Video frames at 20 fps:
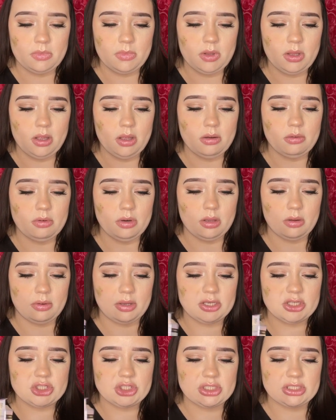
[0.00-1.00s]
Oh no,
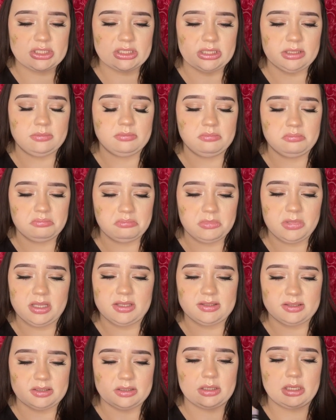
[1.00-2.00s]
it's
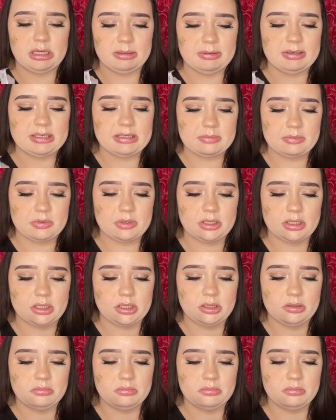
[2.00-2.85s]
gonna be separated.